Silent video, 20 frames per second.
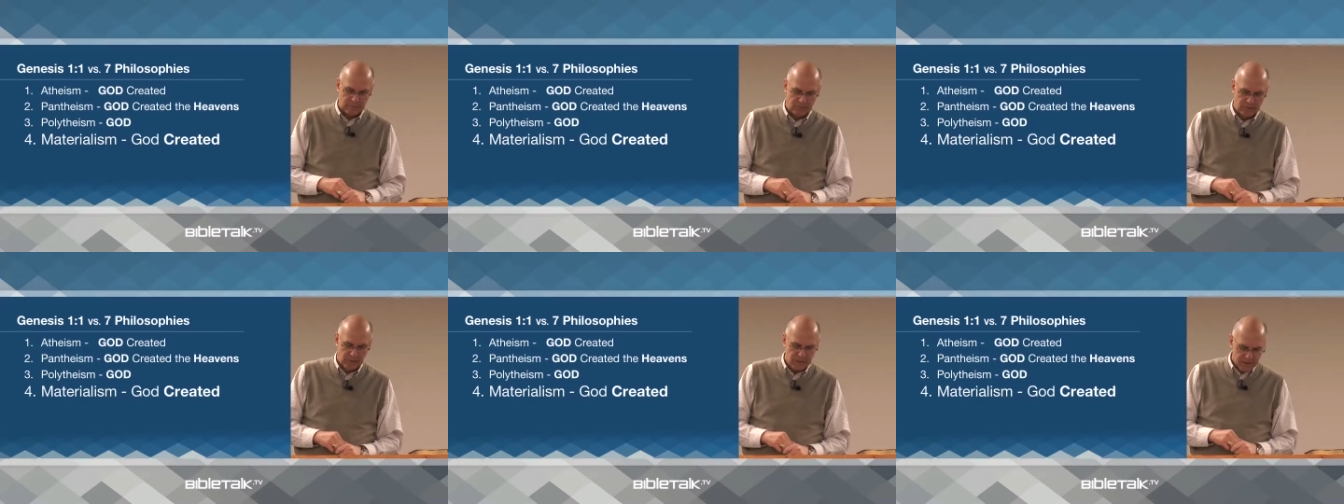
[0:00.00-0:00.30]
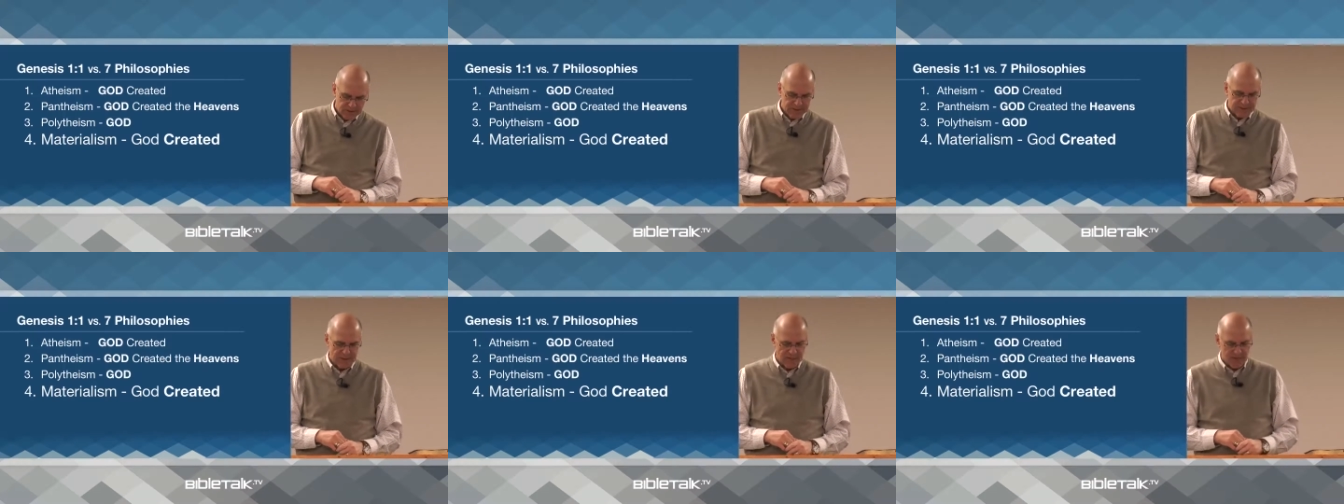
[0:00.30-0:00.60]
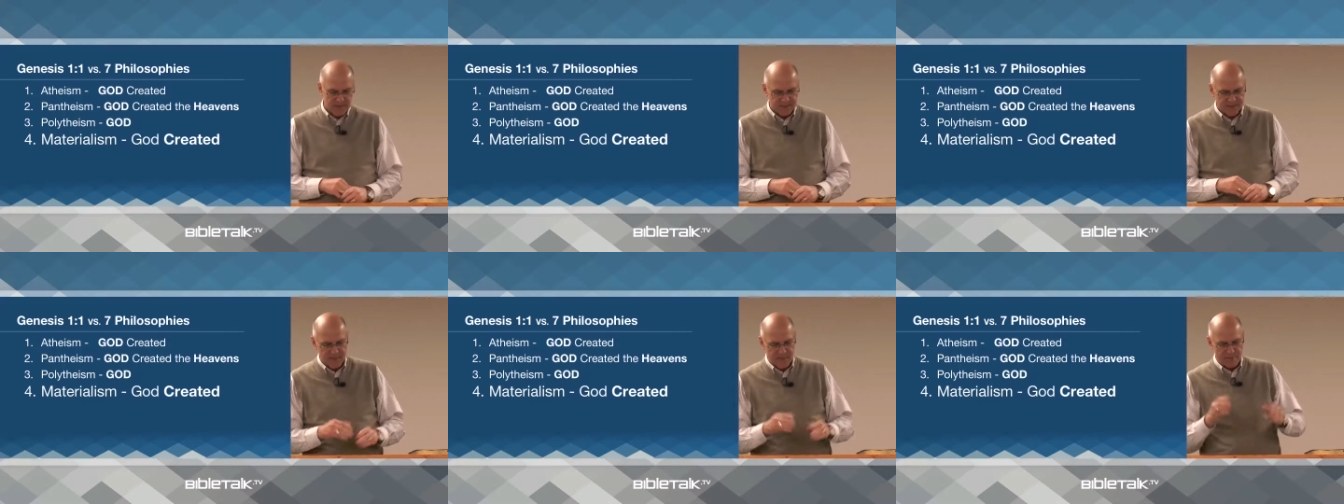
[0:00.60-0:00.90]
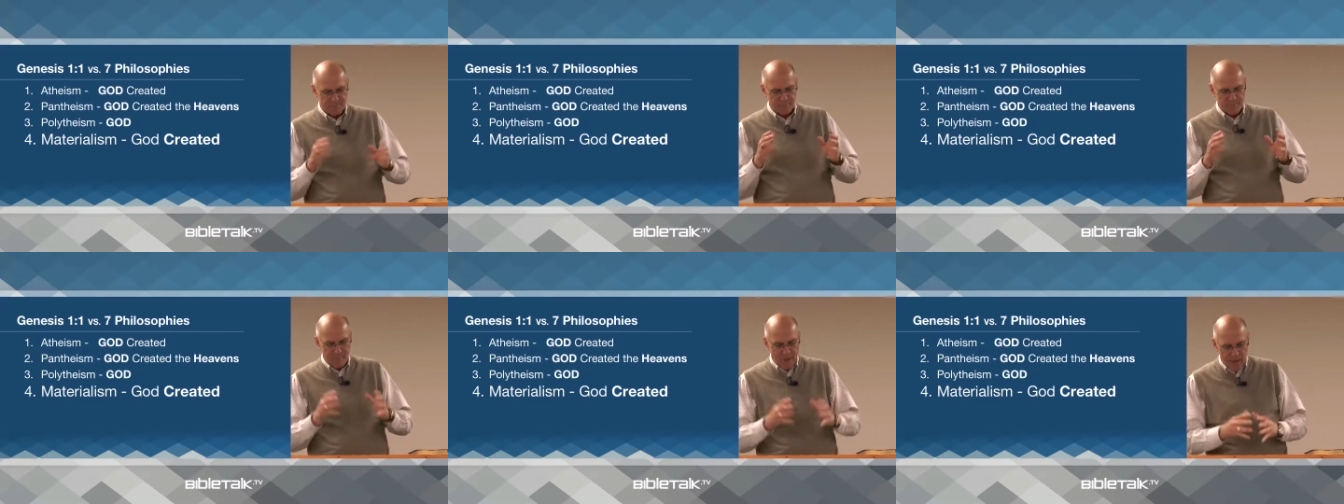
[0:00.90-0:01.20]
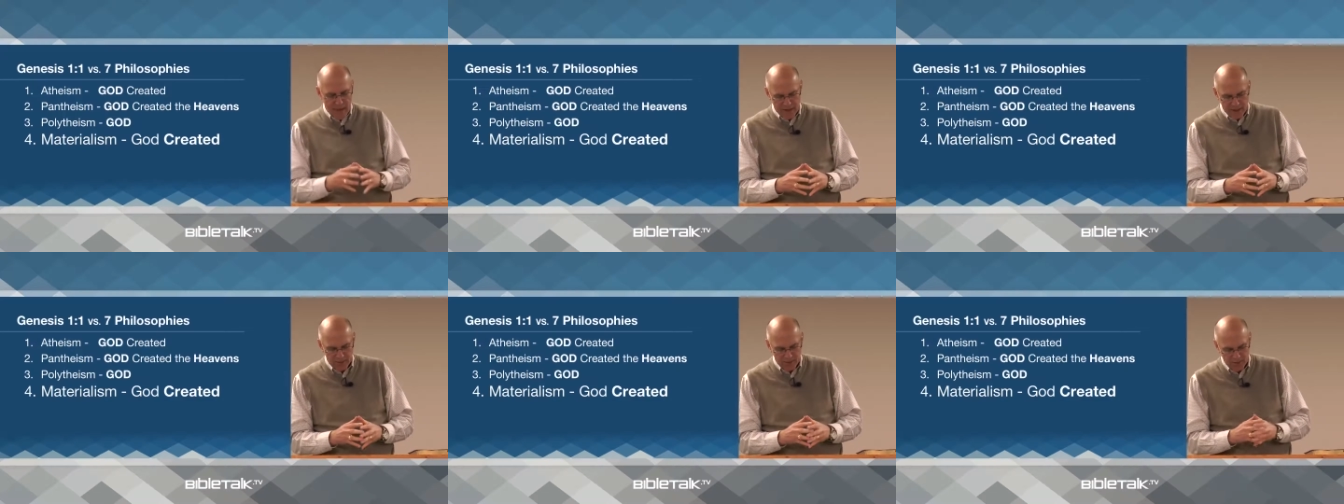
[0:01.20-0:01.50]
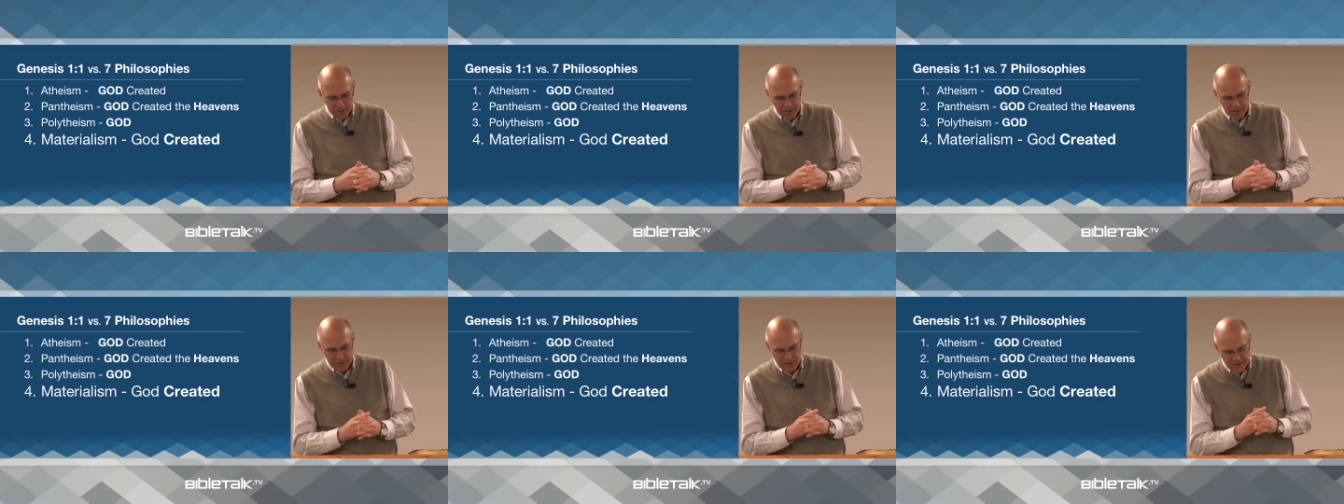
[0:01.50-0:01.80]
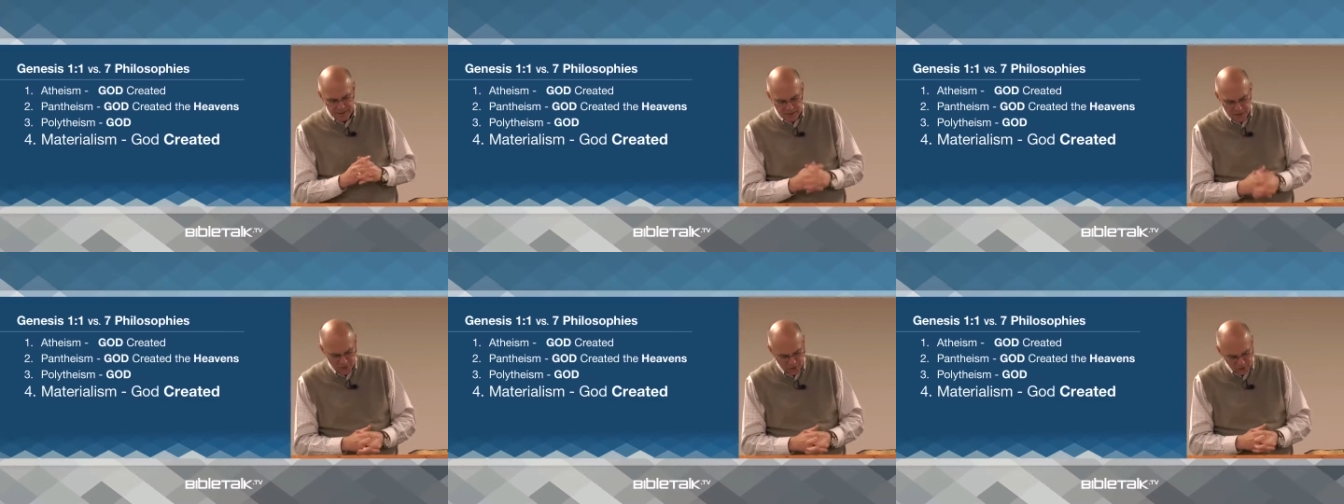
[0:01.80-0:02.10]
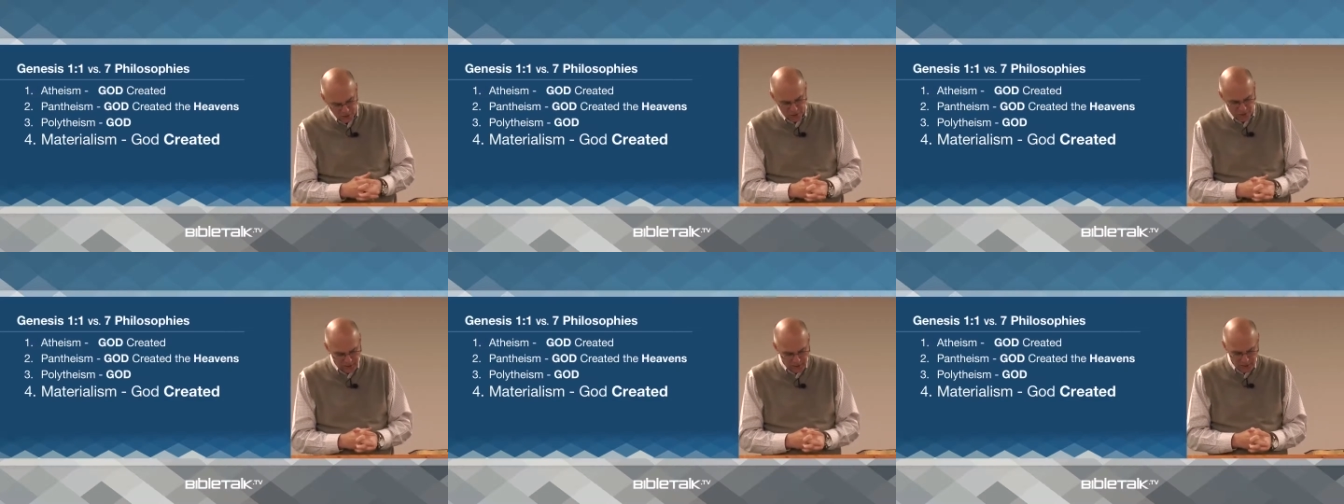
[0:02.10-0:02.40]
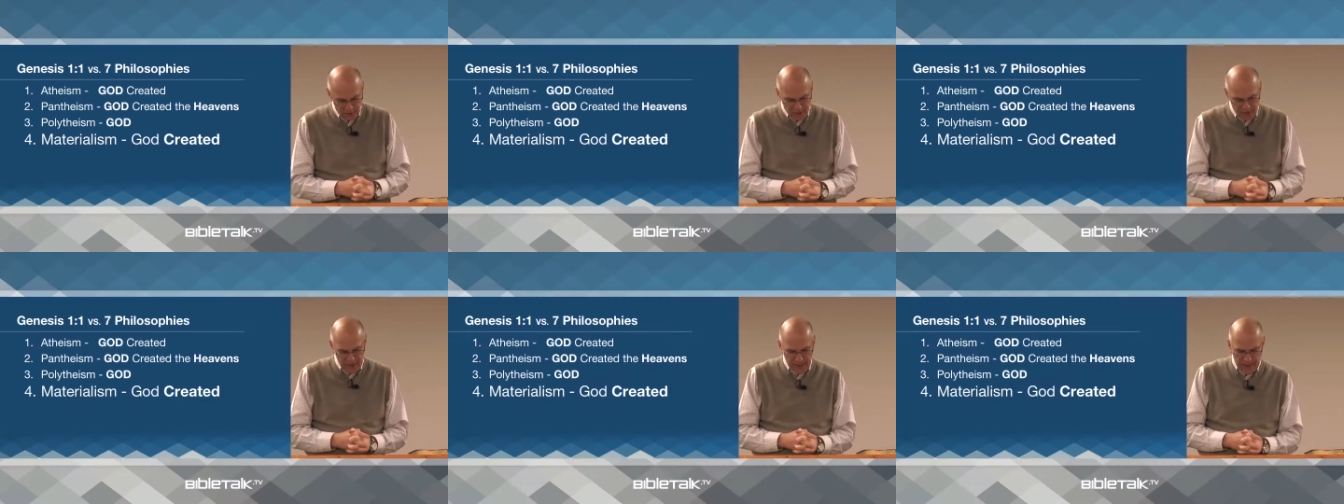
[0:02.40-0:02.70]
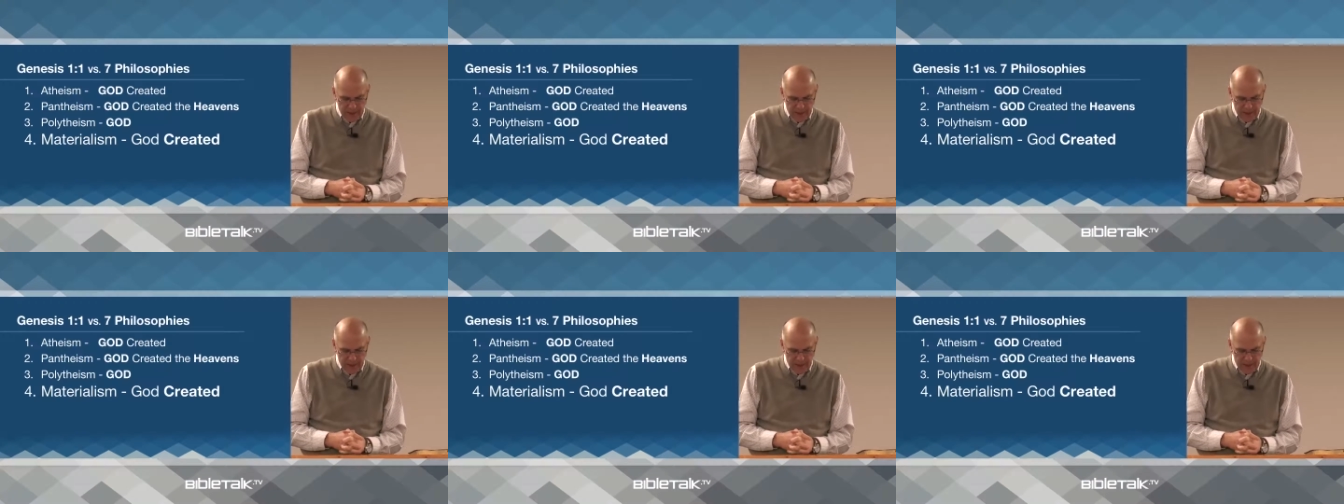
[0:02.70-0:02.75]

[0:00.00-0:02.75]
It says that matter is eternal